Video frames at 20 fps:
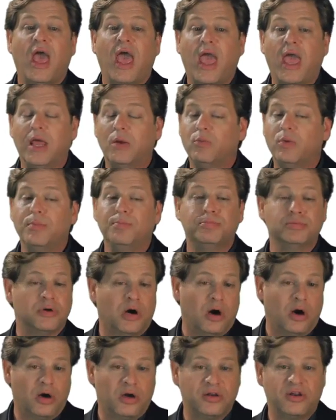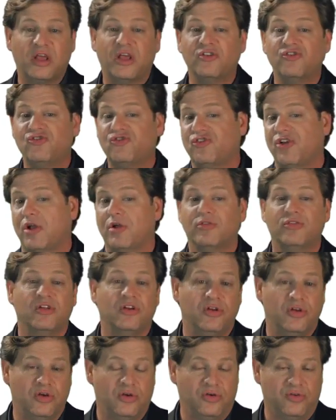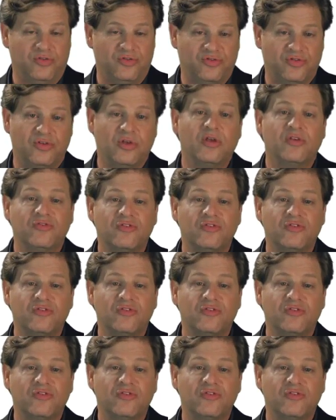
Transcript: and we blogged and shared the news.